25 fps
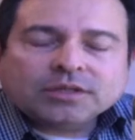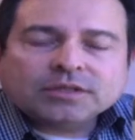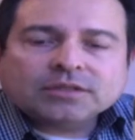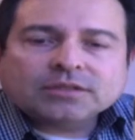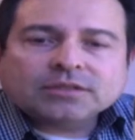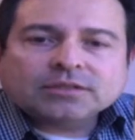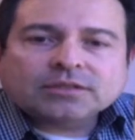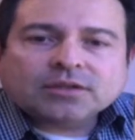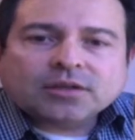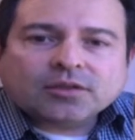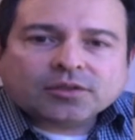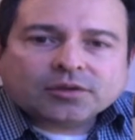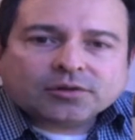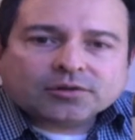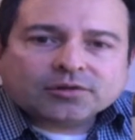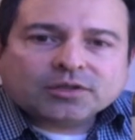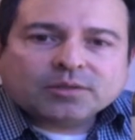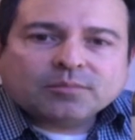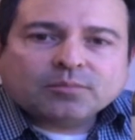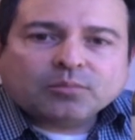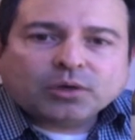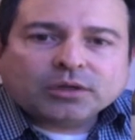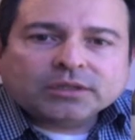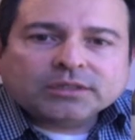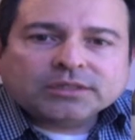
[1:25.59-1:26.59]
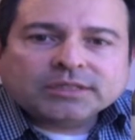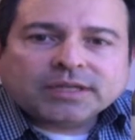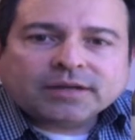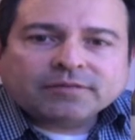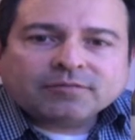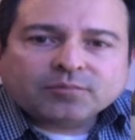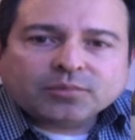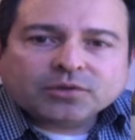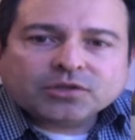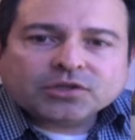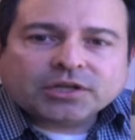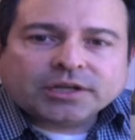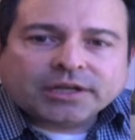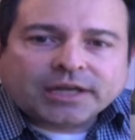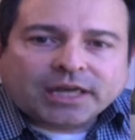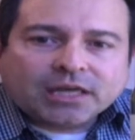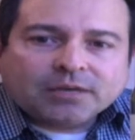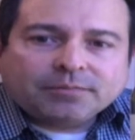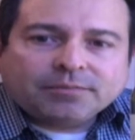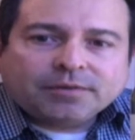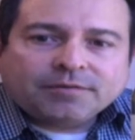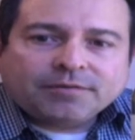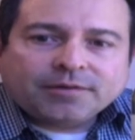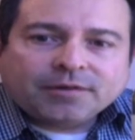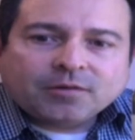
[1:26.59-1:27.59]
This is a 13.7%
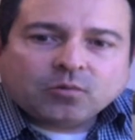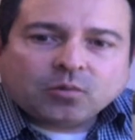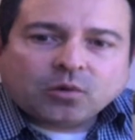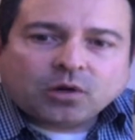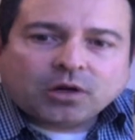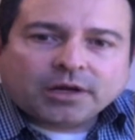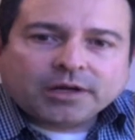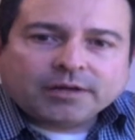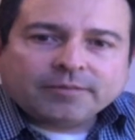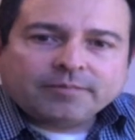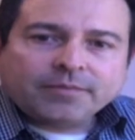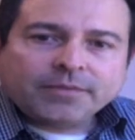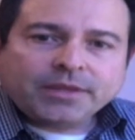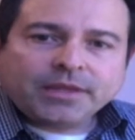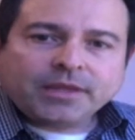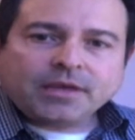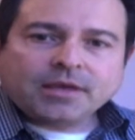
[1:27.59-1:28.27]
ABV wine.